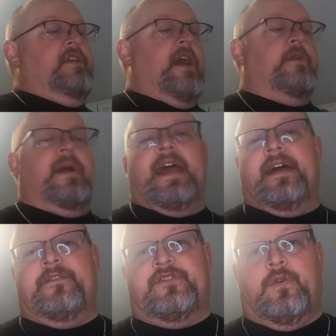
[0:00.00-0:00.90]
y'all don't
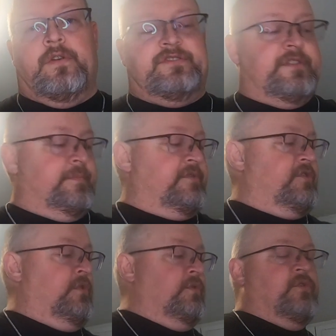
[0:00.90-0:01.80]
have a torch
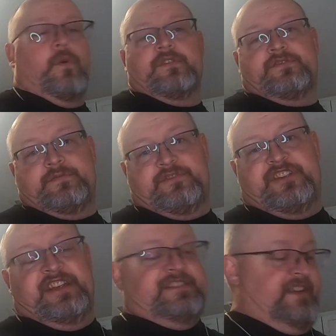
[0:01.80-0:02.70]
to torch
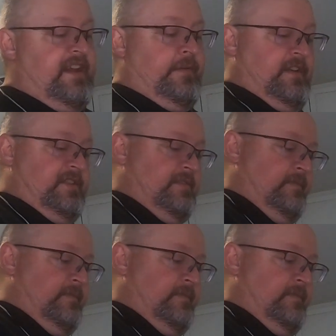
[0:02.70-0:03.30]
cheese anyways.